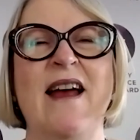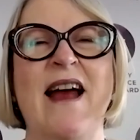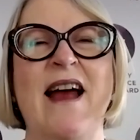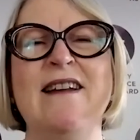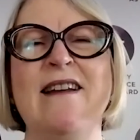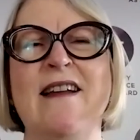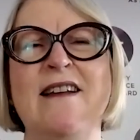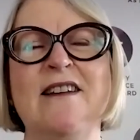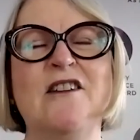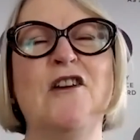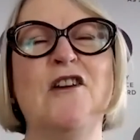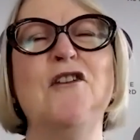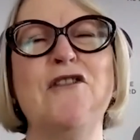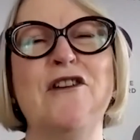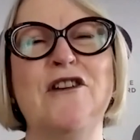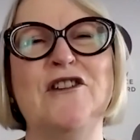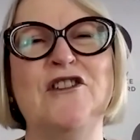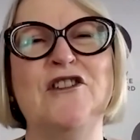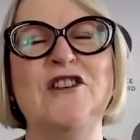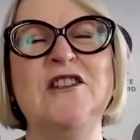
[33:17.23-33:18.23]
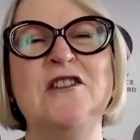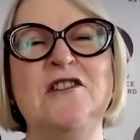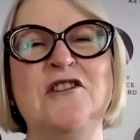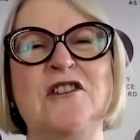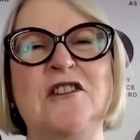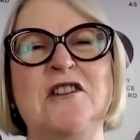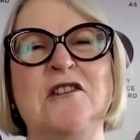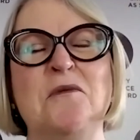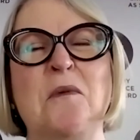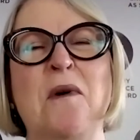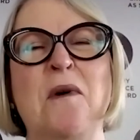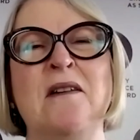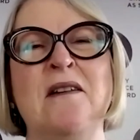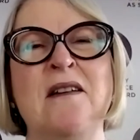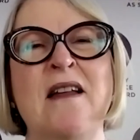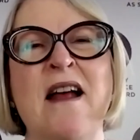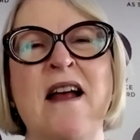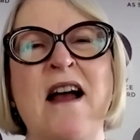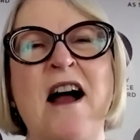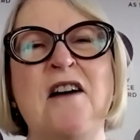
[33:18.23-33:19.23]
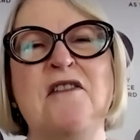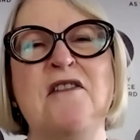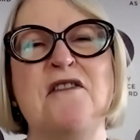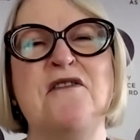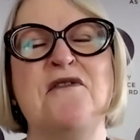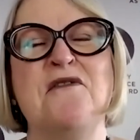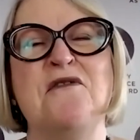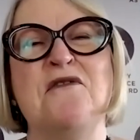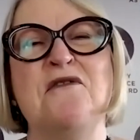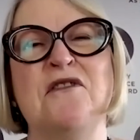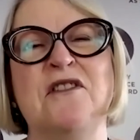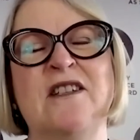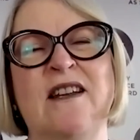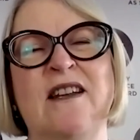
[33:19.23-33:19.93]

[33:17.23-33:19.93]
And Gloria, just one other thought.